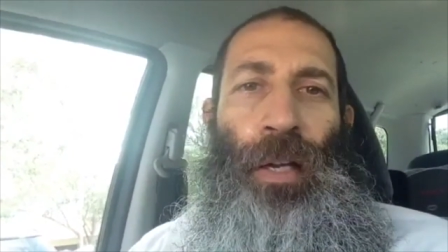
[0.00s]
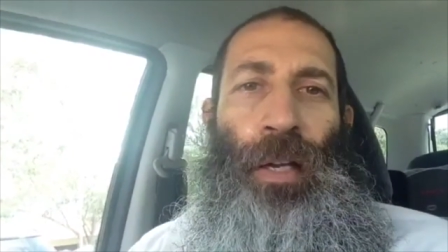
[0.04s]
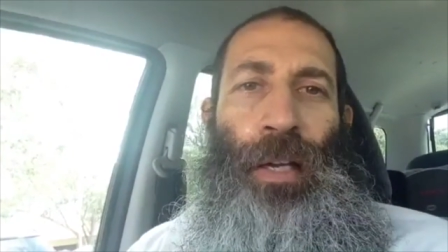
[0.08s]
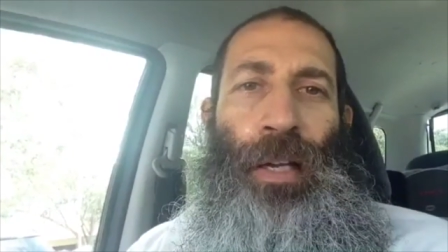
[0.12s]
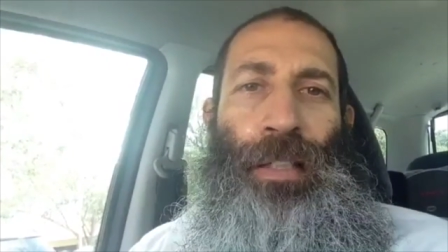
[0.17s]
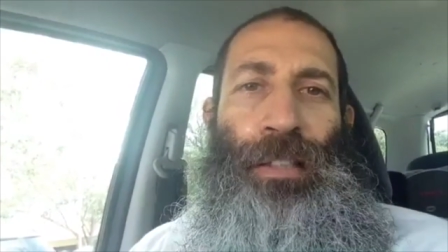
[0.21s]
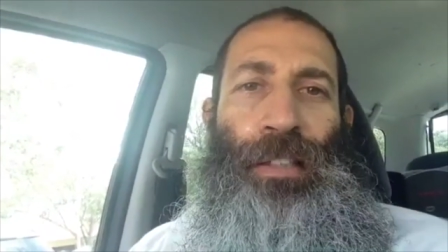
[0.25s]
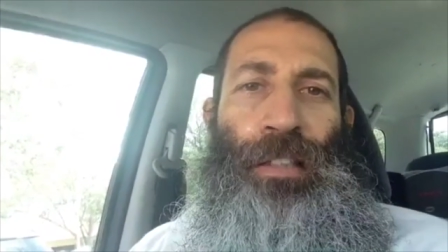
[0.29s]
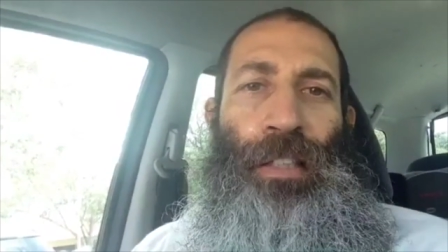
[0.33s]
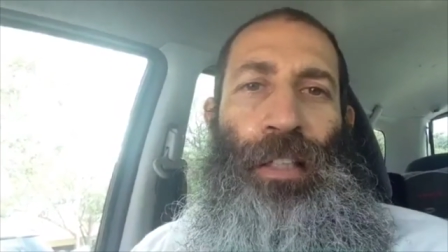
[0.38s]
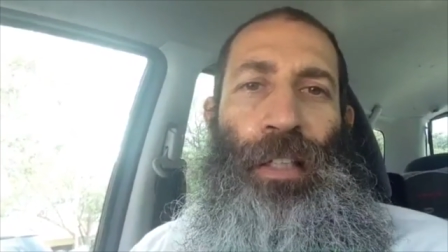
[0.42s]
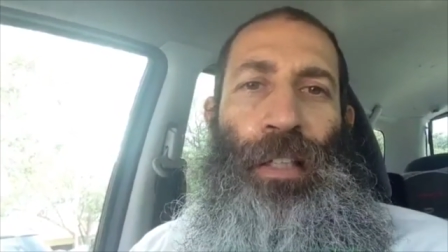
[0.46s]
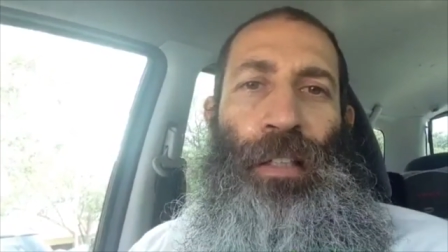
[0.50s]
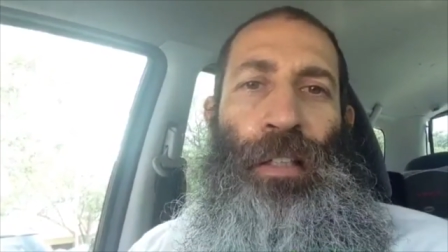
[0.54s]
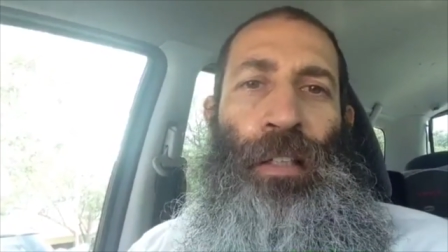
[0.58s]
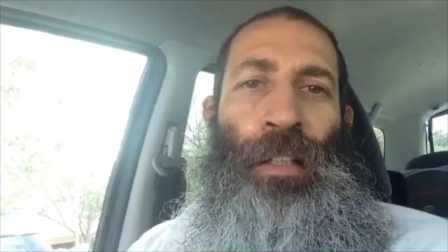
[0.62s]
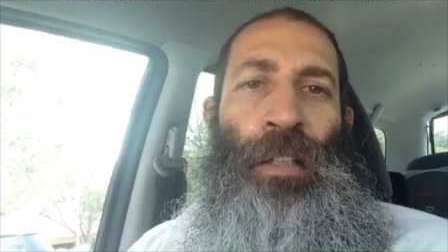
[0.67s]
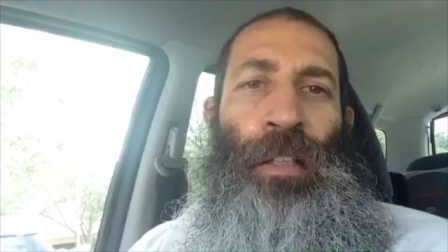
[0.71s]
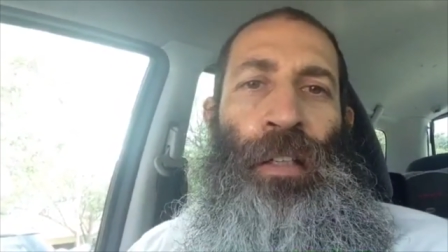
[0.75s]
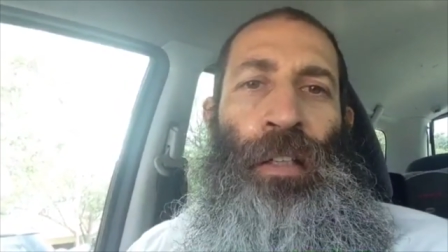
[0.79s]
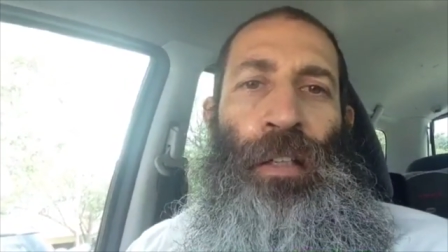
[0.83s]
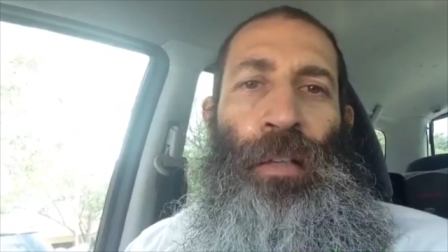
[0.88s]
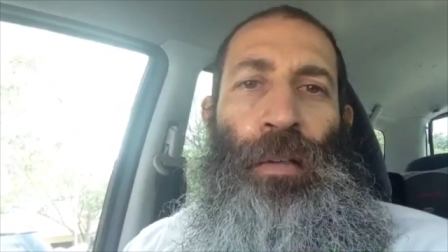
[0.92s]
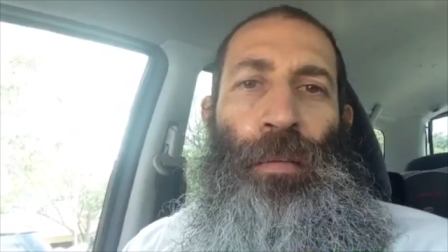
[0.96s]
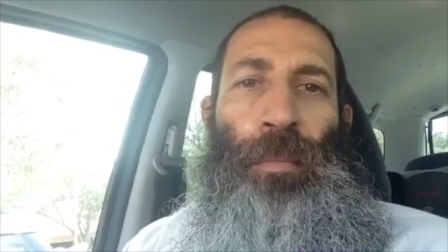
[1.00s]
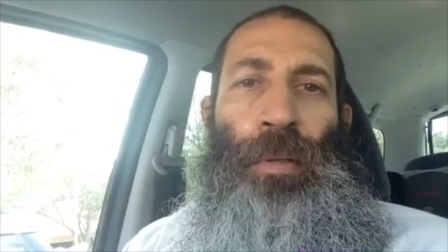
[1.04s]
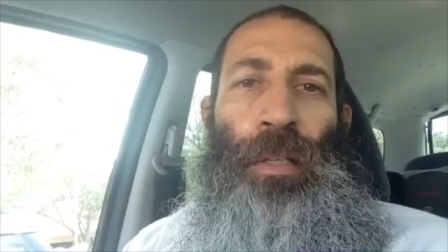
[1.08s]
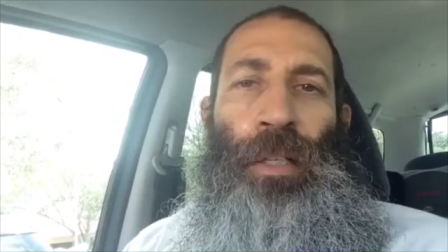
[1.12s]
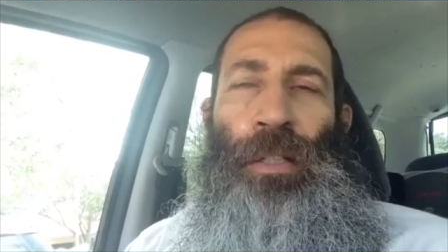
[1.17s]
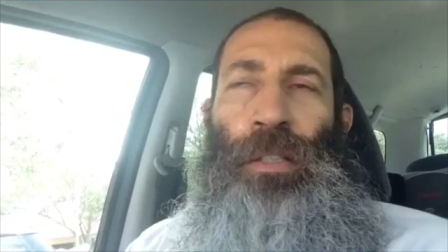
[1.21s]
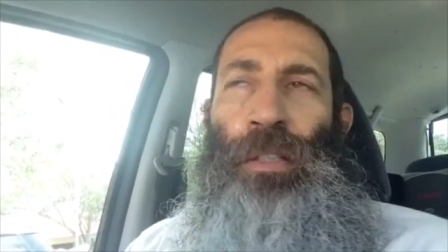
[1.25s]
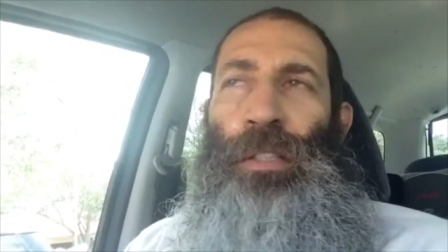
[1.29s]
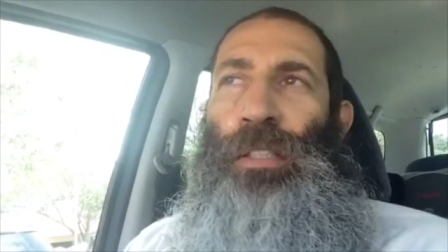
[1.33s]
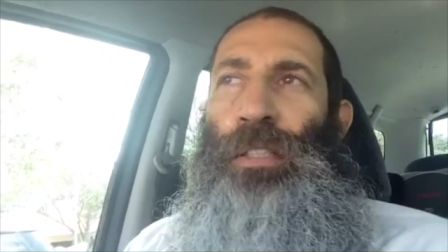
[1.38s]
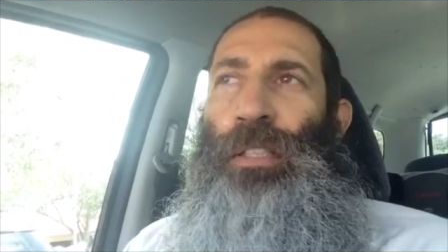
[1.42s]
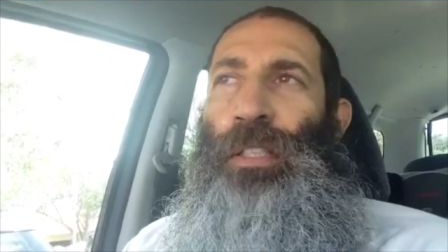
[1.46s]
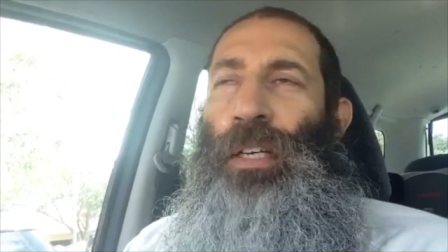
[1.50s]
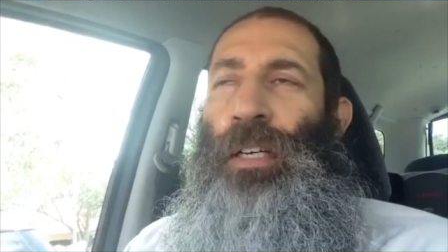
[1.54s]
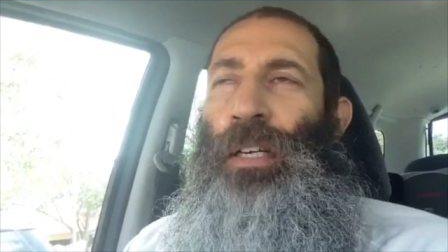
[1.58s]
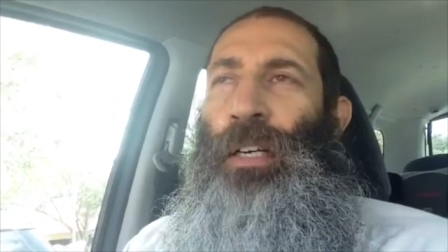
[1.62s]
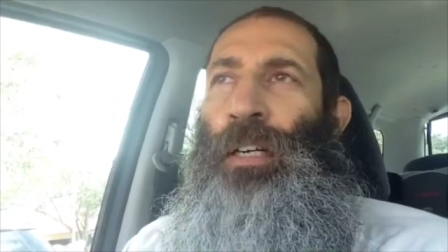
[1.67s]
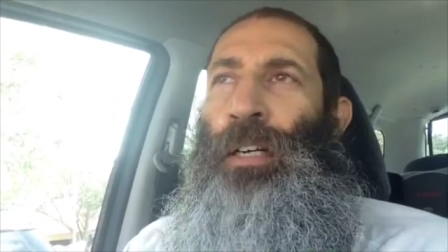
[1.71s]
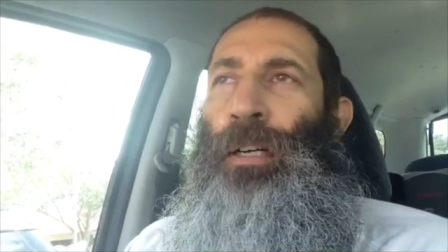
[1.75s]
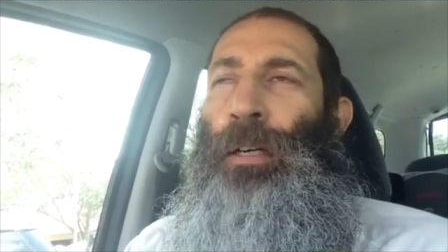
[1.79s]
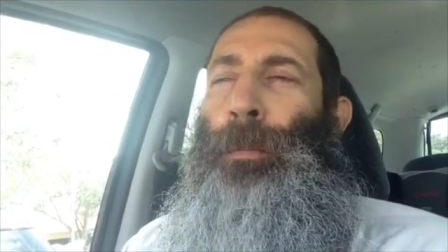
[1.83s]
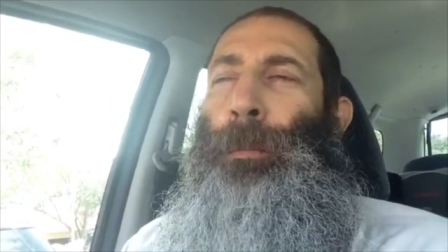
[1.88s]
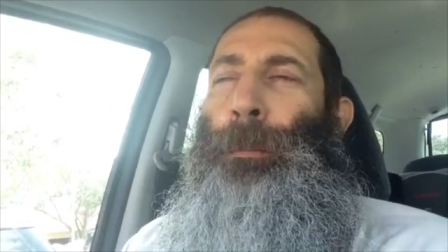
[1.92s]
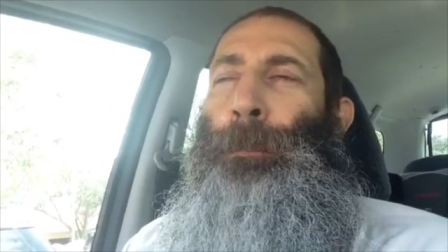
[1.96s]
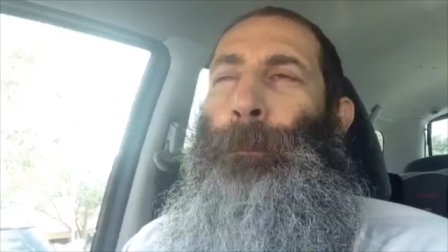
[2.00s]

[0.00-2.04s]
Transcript: and that's it, because uh,